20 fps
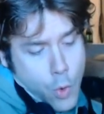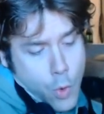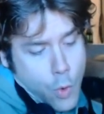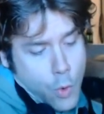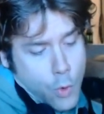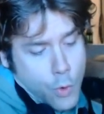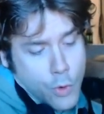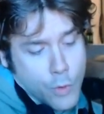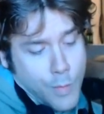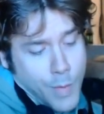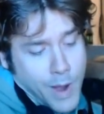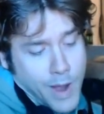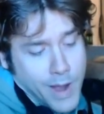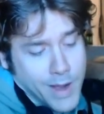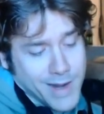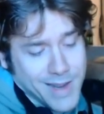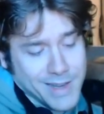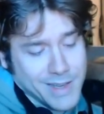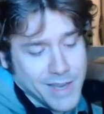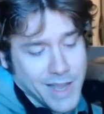or who
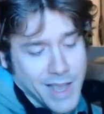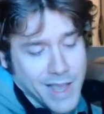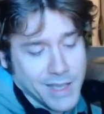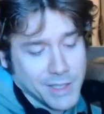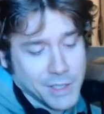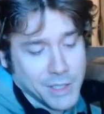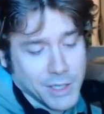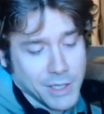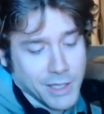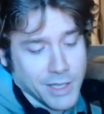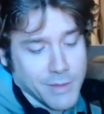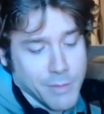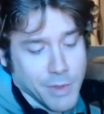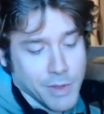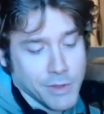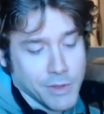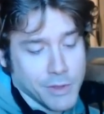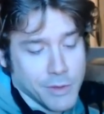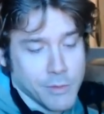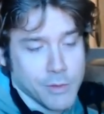might intentionally
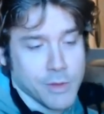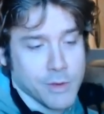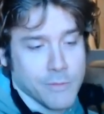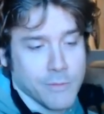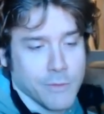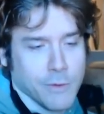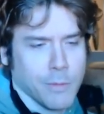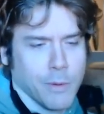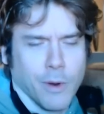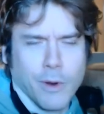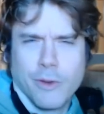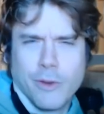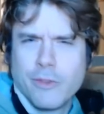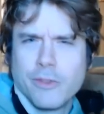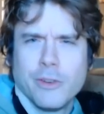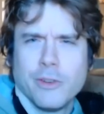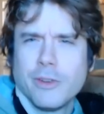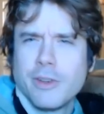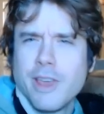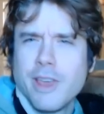misuse it for
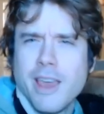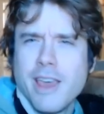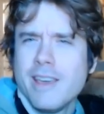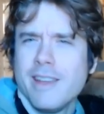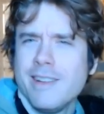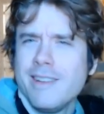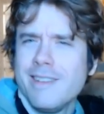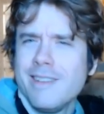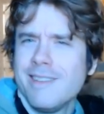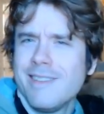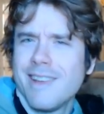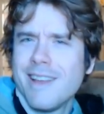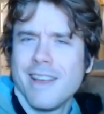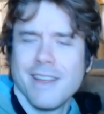personal gain.